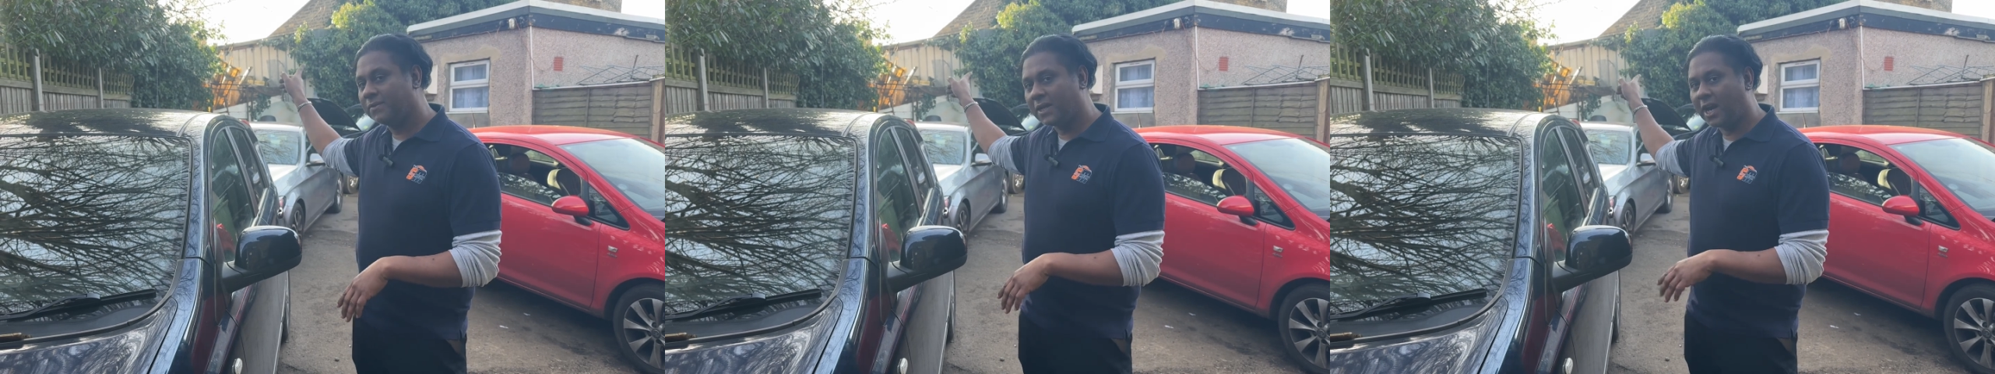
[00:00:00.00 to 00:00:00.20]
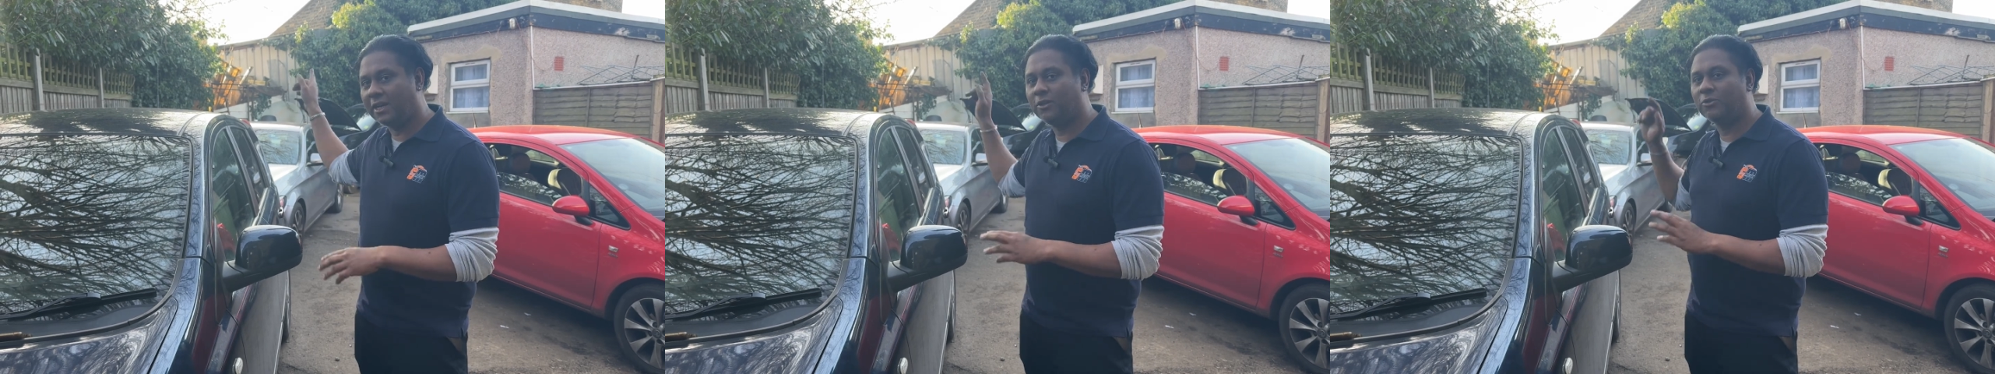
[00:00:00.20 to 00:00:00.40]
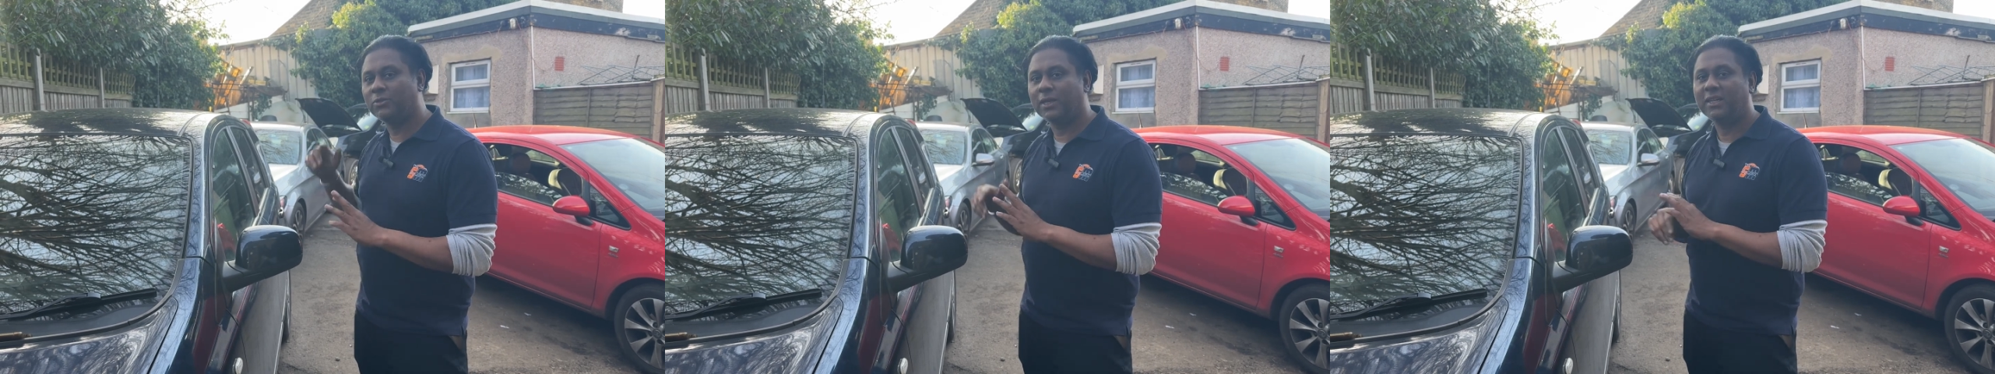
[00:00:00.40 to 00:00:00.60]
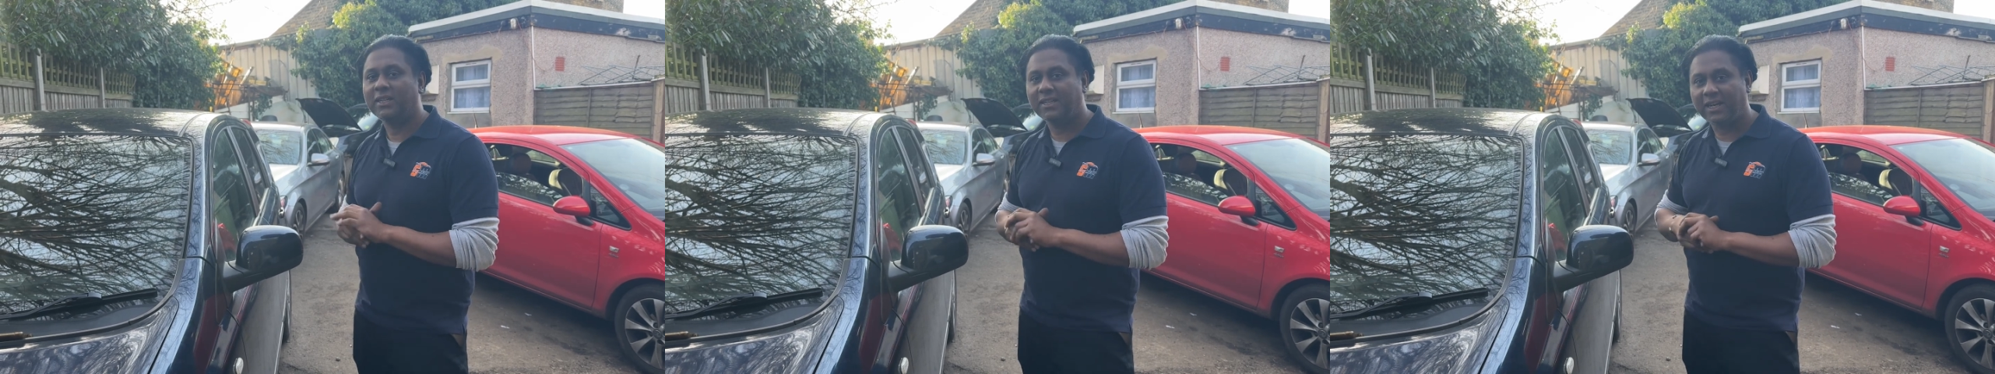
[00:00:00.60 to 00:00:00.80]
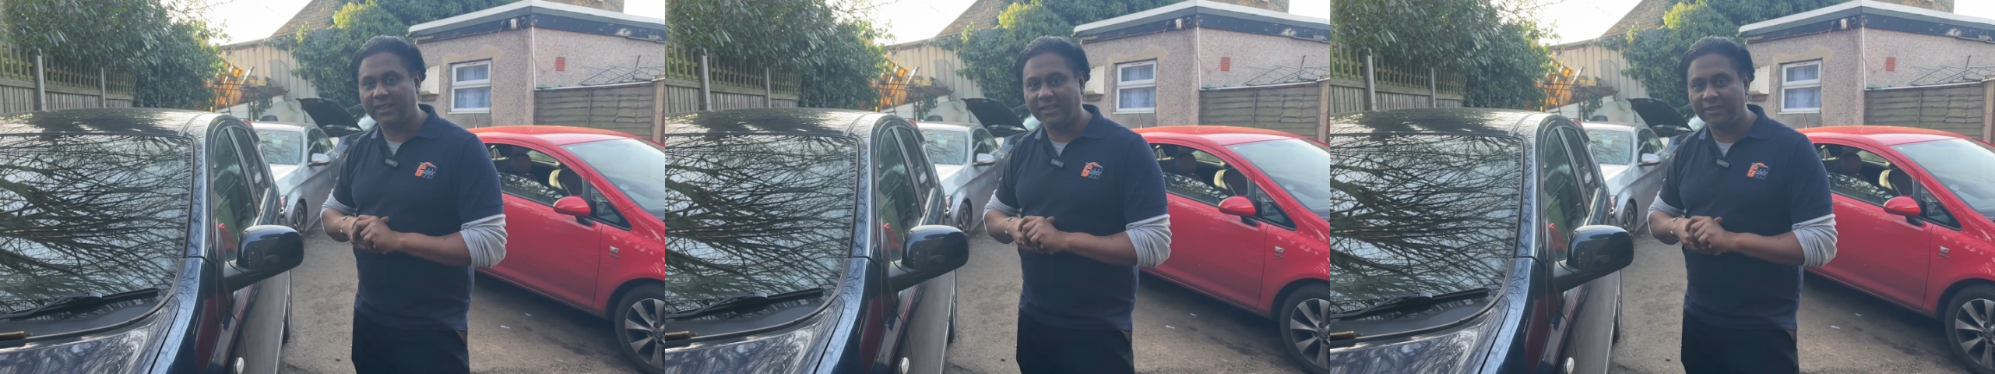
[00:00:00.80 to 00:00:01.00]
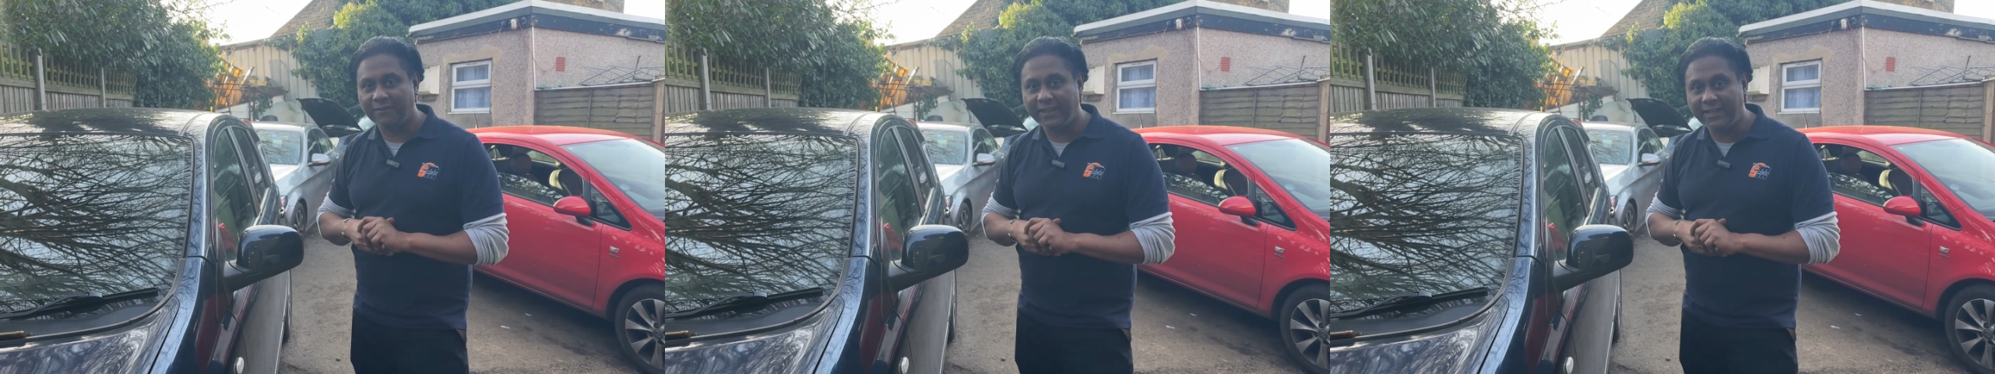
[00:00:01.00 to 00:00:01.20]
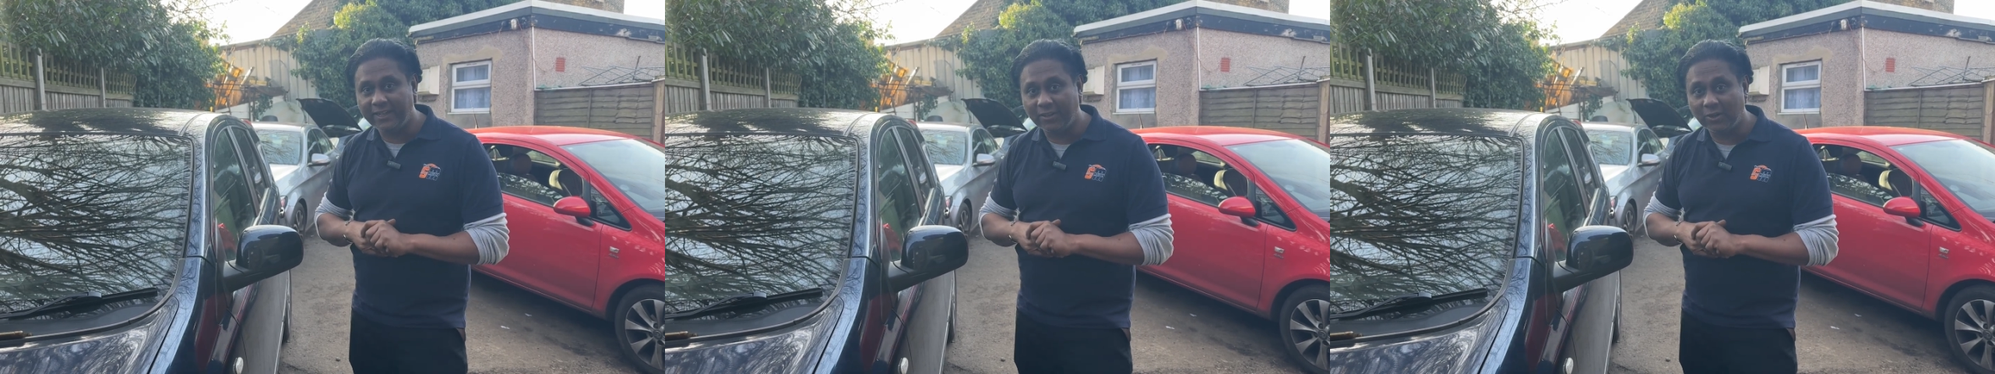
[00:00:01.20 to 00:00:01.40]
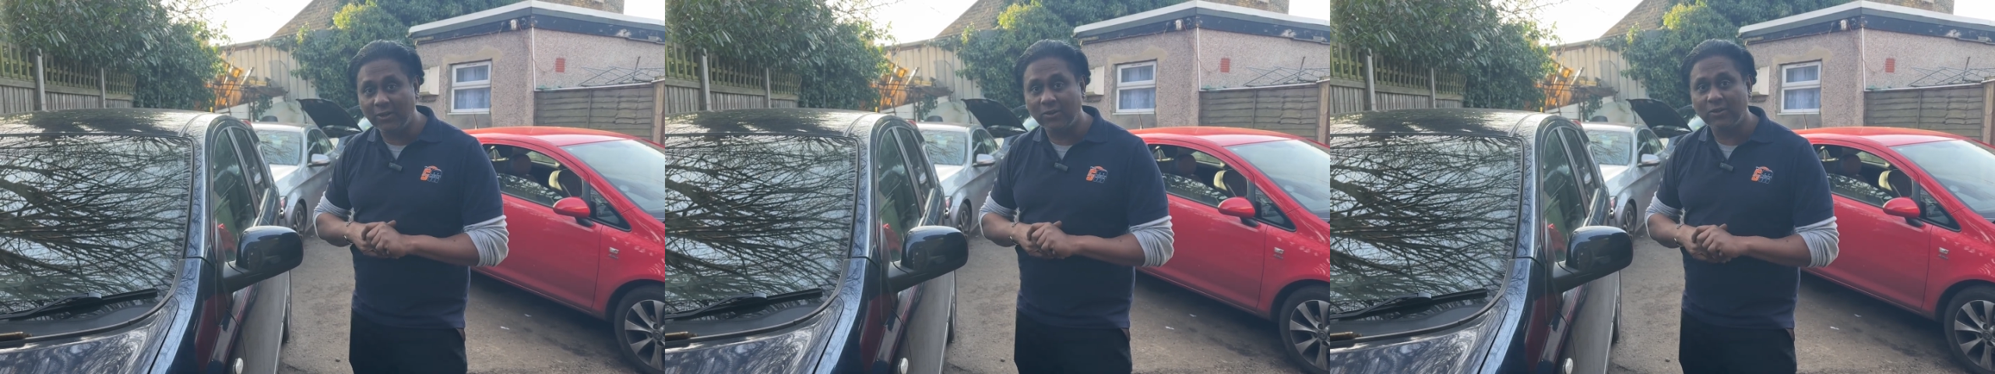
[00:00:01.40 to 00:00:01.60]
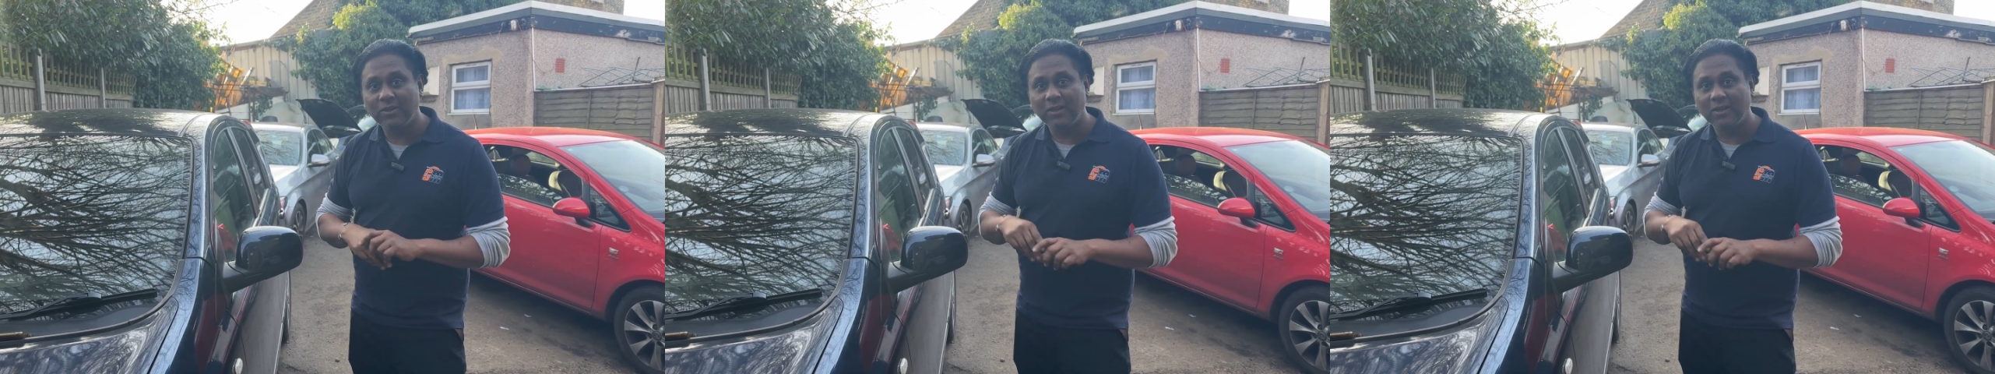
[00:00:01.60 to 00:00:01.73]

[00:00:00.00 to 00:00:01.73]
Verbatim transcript: i'll do the another video